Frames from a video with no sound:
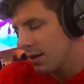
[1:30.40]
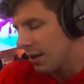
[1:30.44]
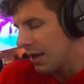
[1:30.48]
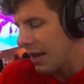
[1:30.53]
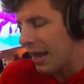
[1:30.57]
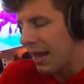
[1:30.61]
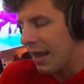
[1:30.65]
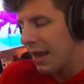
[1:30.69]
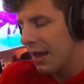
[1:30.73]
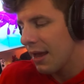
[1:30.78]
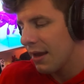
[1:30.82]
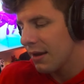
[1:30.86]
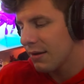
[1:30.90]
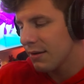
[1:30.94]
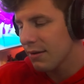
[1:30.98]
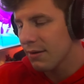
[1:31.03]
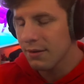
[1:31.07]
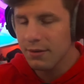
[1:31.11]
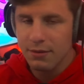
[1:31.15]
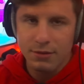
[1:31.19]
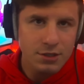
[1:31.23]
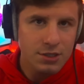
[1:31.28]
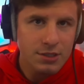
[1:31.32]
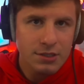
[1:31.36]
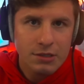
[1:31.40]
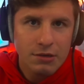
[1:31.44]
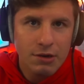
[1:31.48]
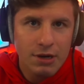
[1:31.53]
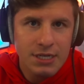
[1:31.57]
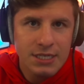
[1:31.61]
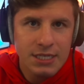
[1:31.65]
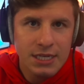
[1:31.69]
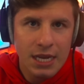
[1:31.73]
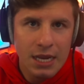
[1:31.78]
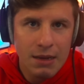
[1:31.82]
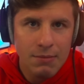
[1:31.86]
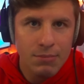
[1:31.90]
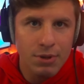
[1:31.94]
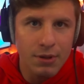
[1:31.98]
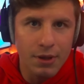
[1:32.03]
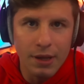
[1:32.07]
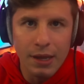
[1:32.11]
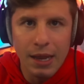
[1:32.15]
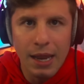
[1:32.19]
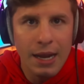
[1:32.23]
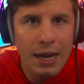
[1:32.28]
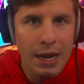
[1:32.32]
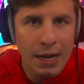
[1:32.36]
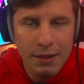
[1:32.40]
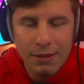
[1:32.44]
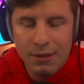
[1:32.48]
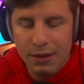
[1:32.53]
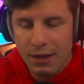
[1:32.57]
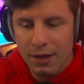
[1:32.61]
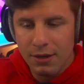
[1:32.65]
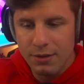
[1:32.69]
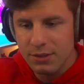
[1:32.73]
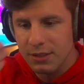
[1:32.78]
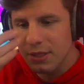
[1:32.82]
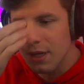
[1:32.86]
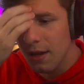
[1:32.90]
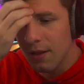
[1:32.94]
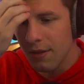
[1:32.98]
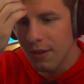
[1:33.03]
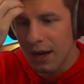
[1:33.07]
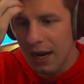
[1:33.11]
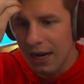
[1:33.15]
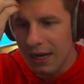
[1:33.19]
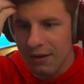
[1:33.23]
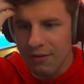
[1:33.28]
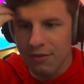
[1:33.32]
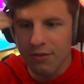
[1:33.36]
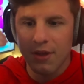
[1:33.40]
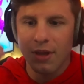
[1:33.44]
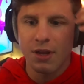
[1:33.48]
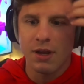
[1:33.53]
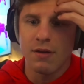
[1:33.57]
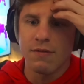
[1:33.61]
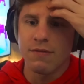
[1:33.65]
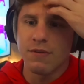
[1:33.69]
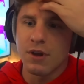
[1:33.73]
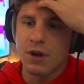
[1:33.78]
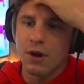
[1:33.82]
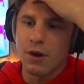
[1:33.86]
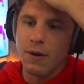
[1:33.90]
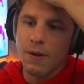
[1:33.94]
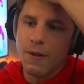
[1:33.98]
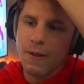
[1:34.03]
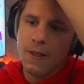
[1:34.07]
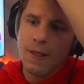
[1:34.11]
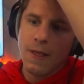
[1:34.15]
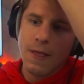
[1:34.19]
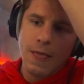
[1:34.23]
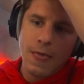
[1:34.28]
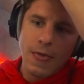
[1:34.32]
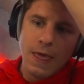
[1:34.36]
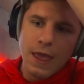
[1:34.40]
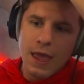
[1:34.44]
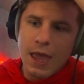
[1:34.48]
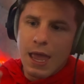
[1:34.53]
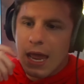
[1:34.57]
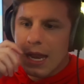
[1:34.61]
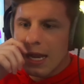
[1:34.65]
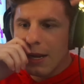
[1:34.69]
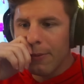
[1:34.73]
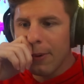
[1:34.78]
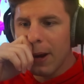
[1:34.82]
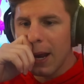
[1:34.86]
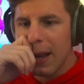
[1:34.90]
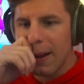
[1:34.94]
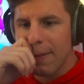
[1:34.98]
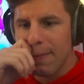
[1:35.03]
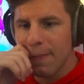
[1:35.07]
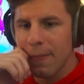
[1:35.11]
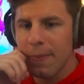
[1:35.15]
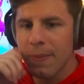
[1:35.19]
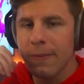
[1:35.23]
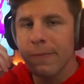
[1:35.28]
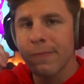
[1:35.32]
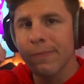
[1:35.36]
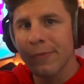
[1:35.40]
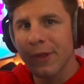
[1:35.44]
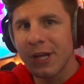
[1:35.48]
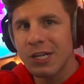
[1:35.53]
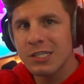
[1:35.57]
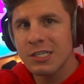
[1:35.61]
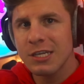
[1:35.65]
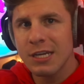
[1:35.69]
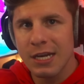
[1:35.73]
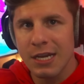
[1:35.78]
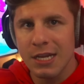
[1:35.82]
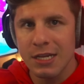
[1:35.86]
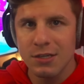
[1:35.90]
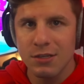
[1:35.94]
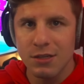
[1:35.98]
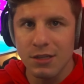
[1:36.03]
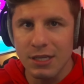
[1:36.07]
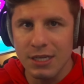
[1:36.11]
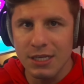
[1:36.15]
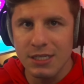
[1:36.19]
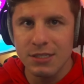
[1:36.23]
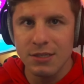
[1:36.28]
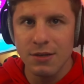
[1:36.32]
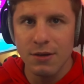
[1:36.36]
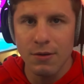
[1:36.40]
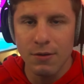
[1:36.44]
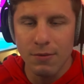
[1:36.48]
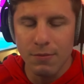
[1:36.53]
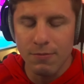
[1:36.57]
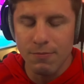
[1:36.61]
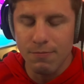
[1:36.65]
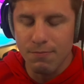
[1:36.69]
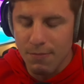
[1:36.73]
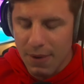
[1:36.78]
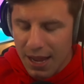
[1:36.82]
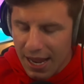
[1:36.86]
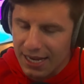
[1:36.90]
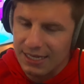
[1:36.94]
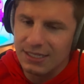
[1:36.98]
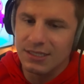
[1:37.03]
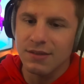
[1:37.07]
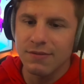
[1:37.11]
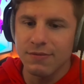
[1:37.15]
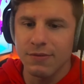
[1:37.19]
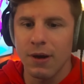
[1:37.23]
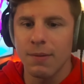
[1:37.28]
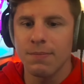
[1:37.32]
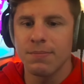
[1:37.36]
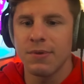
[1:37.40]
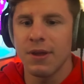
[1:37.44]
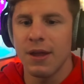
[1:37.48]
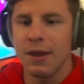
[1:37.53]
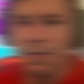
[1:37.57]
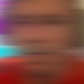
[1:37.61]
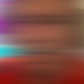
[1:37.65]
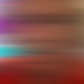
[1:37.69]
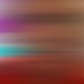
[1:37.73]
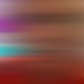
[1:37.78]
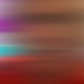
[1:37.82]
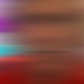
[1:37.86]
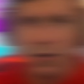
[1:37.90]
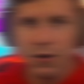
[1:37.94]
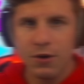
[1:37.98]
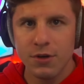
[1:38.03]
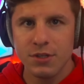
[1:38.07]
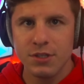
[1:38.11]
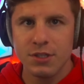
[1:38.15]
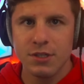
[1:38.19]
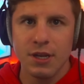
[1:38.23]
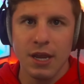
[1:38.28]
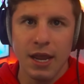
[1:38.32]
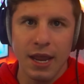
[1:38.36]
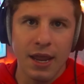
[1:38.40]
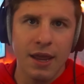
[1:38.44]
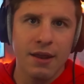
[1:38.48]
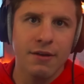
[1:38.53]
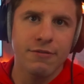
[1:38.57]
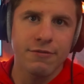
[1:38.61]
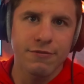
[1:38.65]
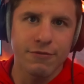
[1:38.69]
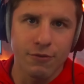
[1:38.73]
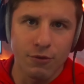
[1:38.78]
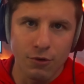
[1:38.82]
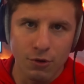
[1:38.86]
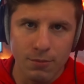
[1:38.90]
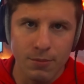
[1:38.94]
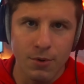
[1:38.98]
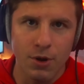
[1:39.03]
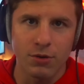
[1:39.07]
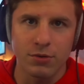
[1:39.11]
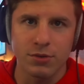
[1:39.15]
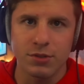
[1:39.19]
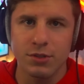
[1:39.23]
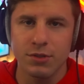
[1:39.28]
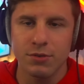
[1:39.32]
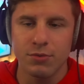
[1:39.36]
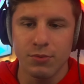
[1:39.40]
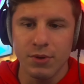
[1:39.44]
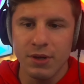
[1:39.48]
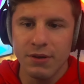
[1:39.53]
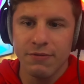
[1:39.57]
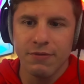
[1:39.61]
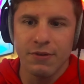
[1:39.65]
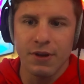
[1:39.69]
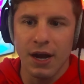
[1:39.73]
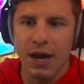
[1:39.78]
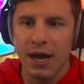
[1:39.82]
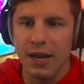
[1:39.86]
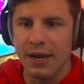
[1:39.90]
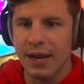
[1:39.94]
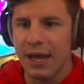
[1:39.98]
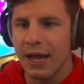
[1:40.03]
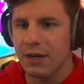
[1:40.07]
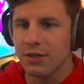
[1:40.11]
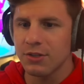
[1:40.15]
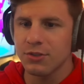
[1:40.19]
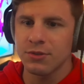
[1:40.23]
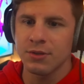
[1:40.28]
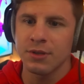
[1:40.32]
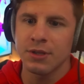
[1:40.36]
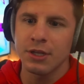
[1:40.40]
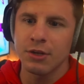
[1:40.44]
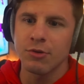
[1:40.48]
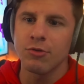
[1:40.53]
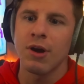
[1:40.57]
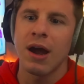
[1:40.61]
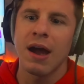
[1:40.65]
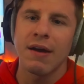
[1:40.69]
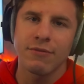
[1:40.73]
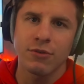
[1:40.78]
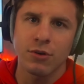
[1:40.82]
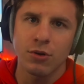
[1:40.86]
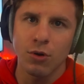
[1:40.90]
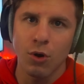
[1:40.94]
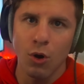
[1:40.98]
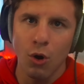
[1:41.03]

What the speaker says: and just crazy gameplay and anything else that I can think of here. Anyway, let's get into this massive update. First and foremost, we've gotten actually the graphical